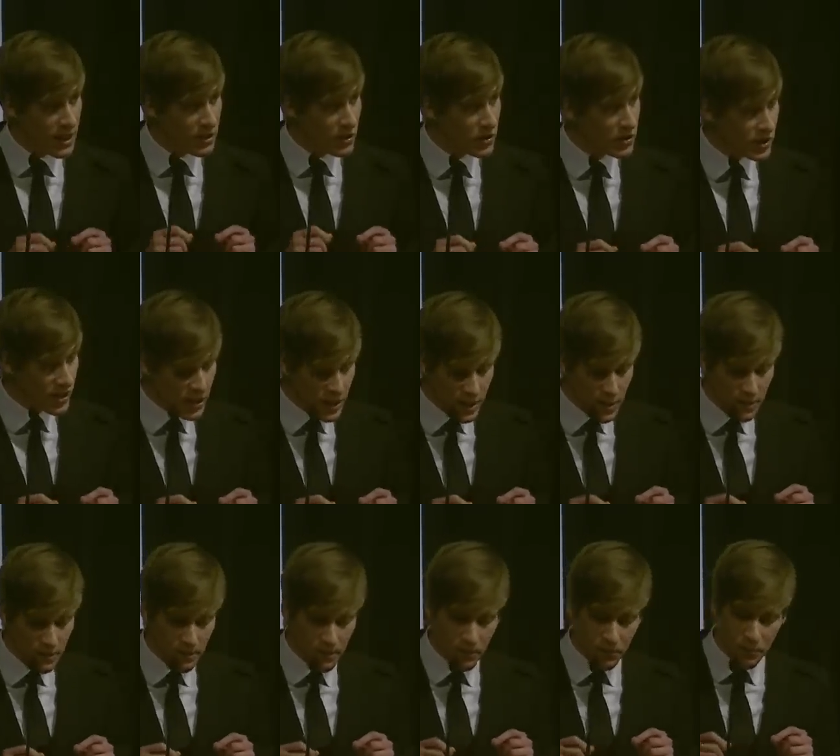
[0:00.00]
And you
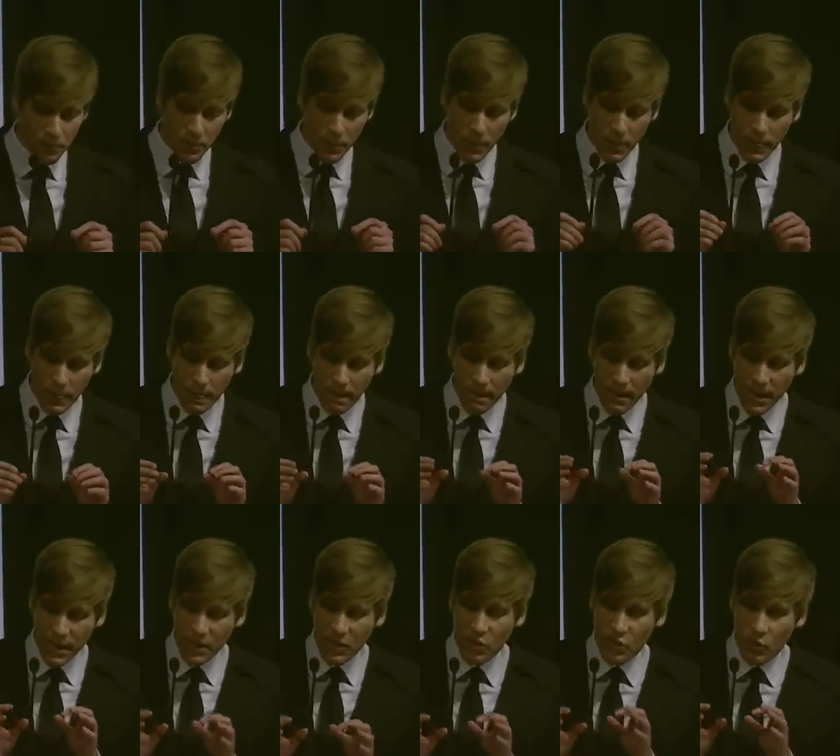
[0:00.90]
see,
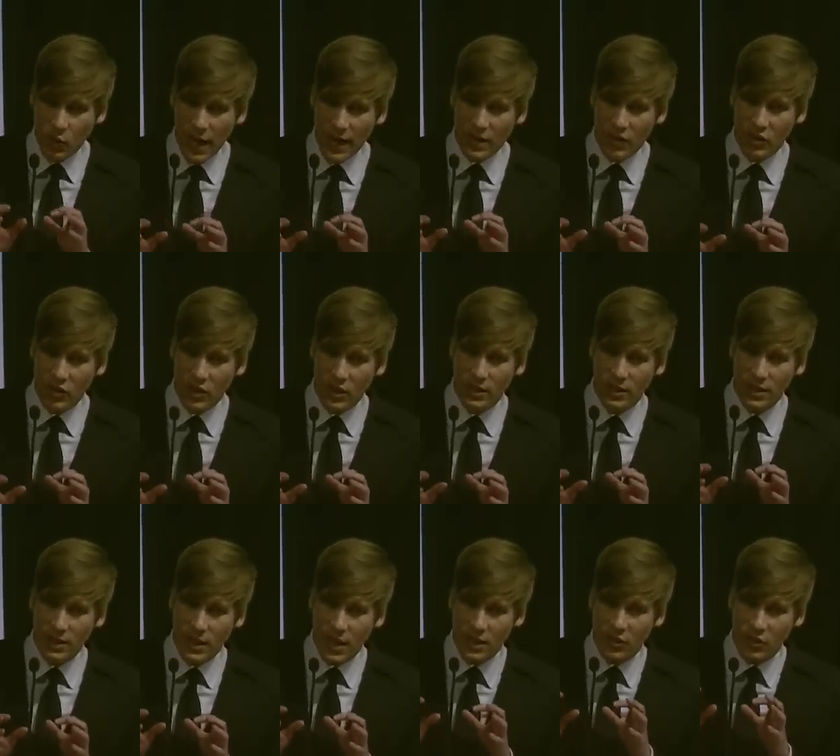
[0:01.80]
His strategy
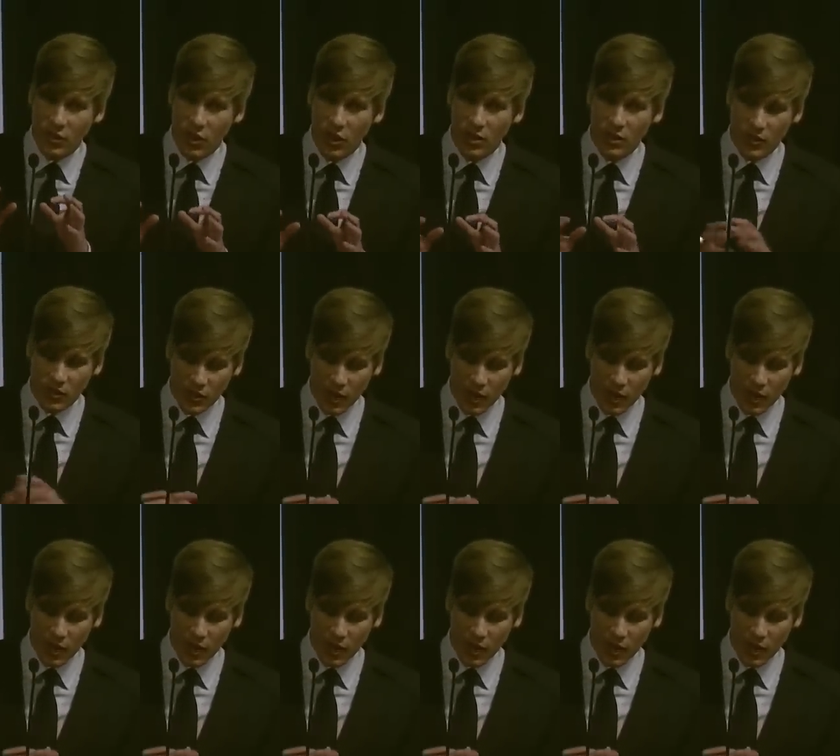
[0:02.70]
did not start